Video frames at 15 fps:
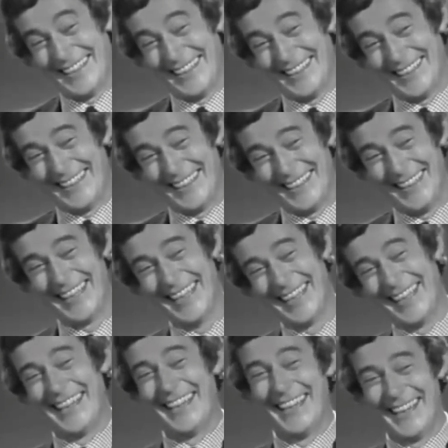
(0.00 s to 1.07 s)
no, I was only
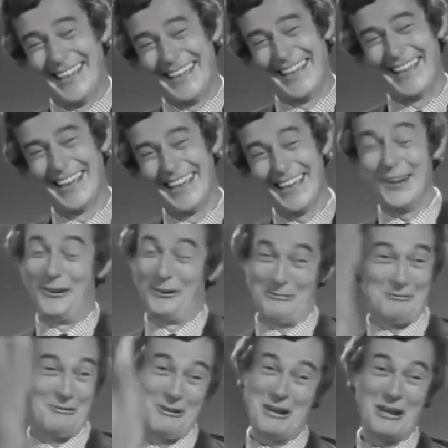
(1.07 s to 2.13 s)
joking. Just
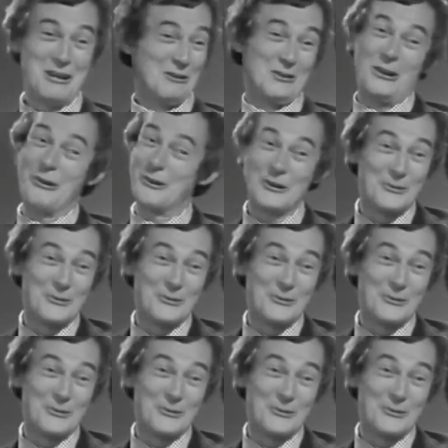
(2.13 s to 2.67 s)
listen to the people